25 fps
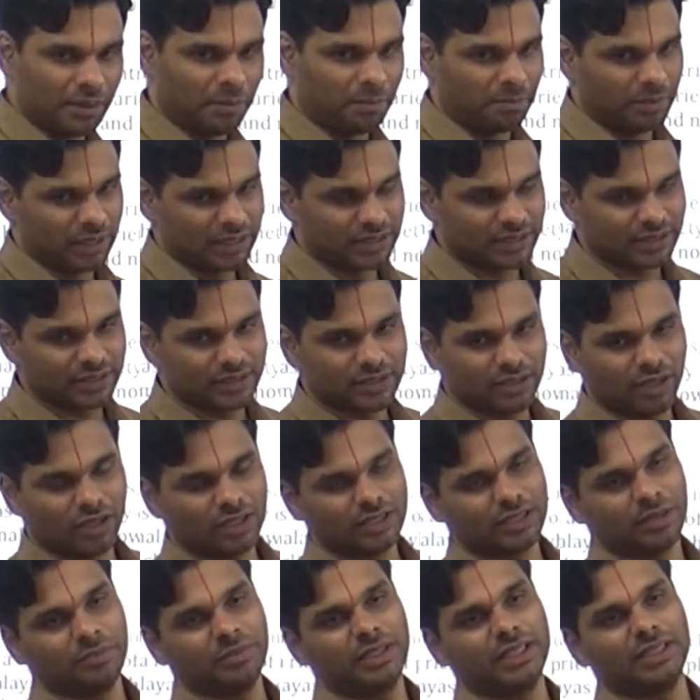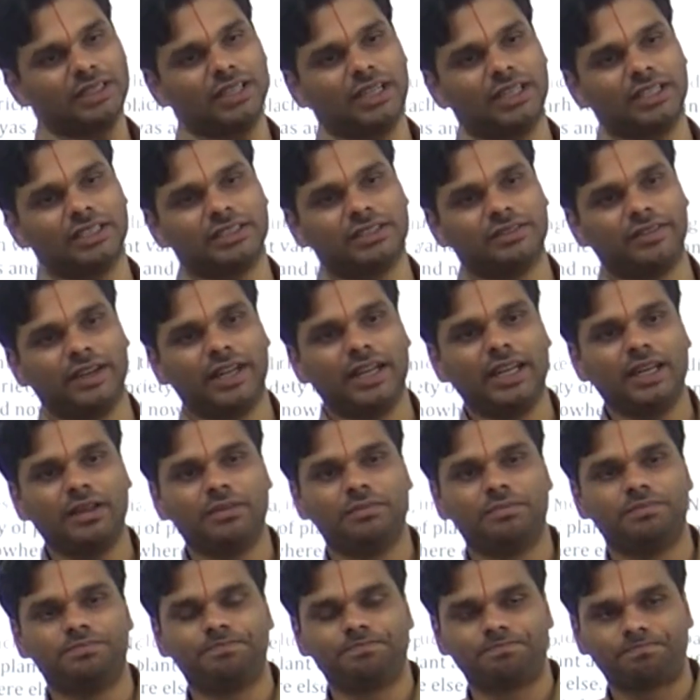numbers or something that is very
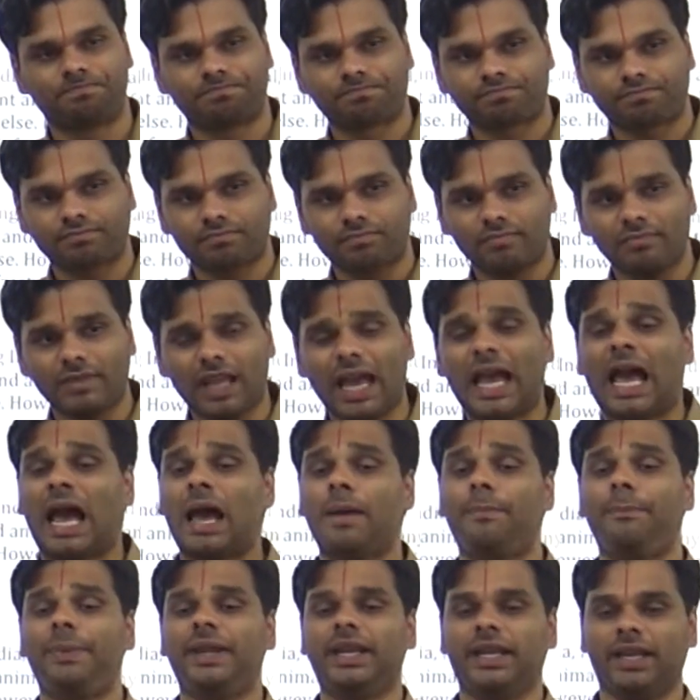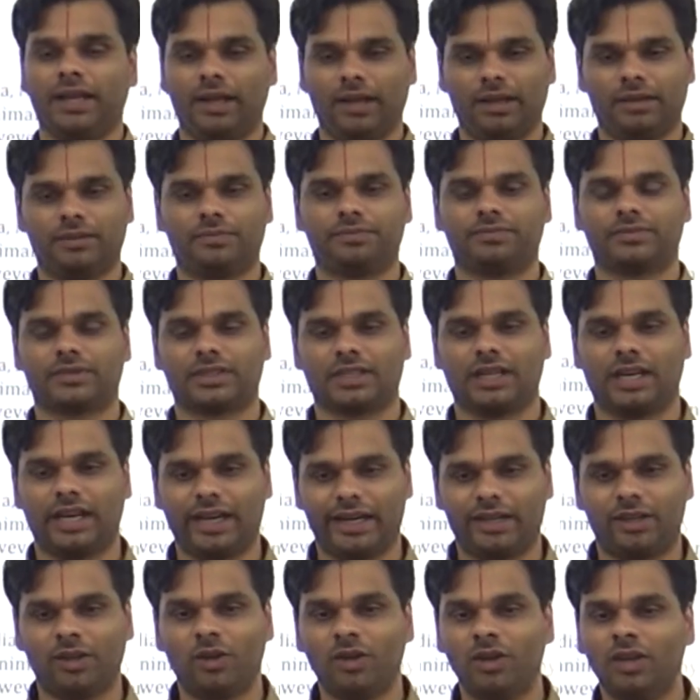happening.
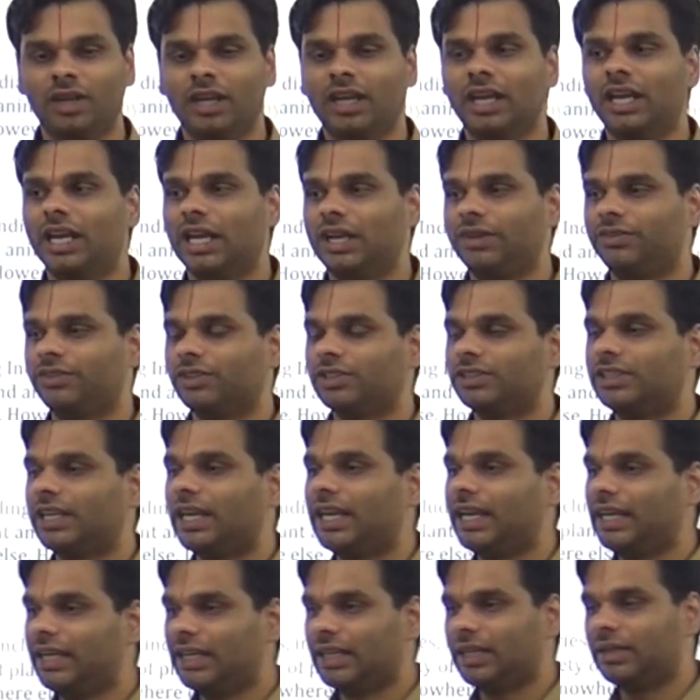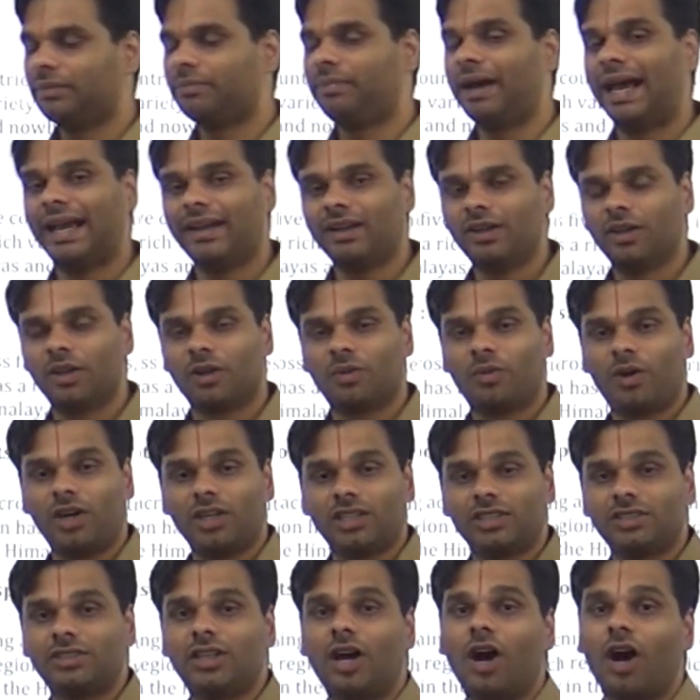Correct? No? If you say in Bangalore,
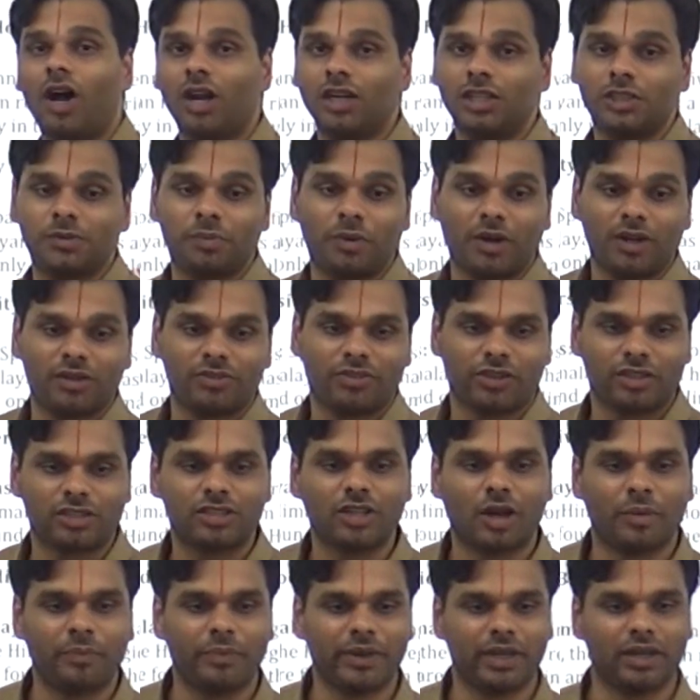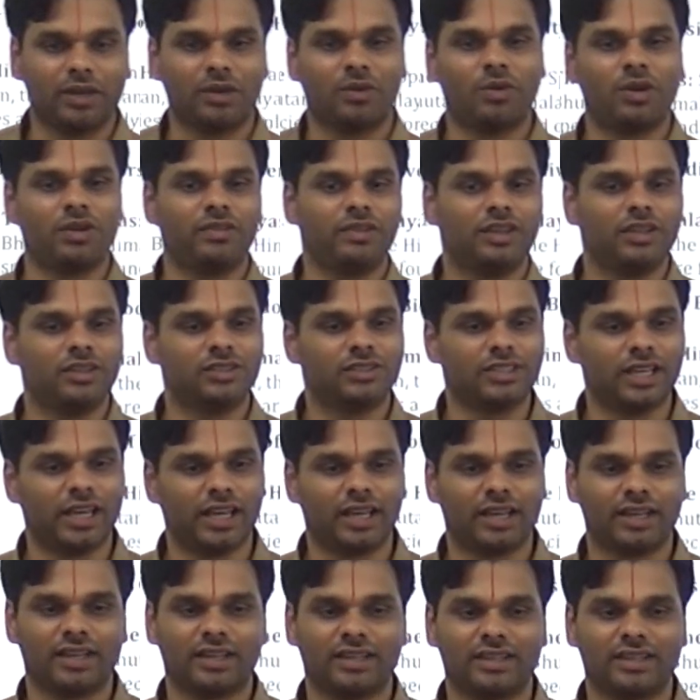what is the hotspot for shopping? What will you say?